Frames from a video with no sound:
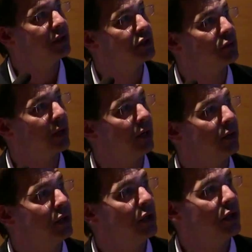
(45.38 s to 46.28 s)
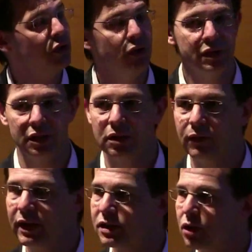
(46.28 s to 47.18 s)
this route using a
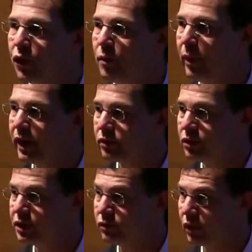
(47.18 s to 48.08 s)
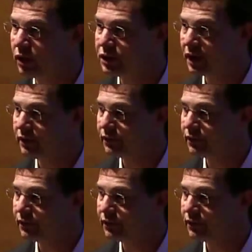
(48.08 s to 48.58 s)
device called the Micron Jet